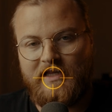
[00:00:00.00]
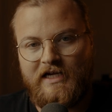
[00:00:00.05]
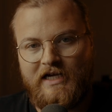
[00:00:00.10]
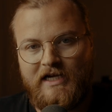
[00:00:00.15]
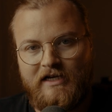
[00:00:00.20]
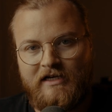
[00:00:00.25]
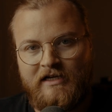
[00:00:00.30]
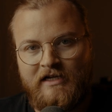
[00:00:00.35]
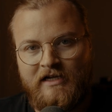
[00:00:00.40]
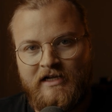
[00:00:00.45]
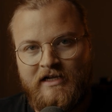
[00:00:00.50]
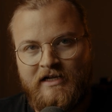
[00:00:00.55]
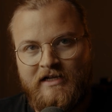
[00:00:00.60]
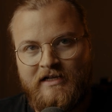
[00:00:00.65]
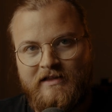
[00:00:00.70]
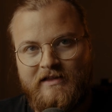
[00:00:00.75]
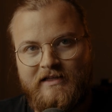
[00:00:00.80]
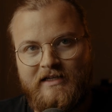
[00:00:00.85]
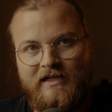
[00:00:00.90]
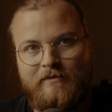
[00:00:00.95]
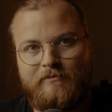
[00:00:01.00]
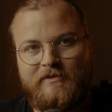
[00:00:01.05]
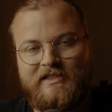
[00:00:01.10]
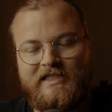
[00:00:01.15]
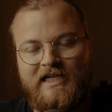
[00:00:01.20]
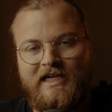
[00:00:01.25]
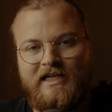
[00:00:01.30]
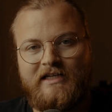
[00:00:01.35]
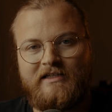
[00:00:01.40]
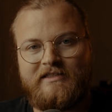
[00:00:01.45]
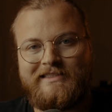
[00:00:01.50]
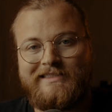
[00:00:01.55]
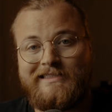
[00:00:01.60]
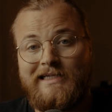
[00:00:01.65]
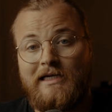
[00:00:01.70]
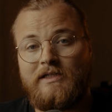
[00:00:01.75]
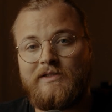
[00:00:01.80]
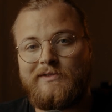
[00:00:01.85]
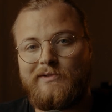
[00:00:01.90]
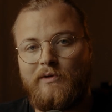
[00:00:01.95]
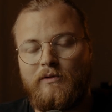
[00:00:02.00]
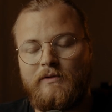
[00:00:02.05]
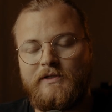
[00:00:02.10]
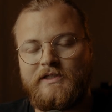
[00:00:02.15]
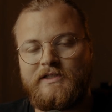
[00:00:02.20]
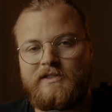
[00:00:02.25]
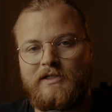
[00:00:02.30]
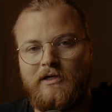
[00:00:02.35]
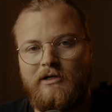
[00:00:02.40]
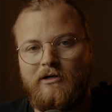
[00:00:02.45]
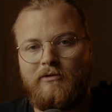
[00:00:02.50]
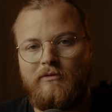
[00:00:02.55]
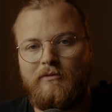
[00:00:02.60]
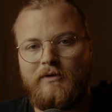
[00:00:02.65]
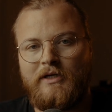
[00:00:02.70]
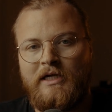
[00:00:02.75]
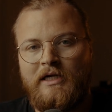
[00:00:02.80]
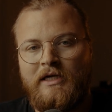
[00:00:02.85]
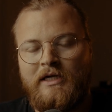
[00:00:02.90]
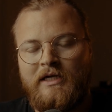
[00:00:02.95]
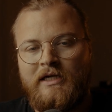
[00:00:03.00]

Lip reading: that the M10 does hold its own,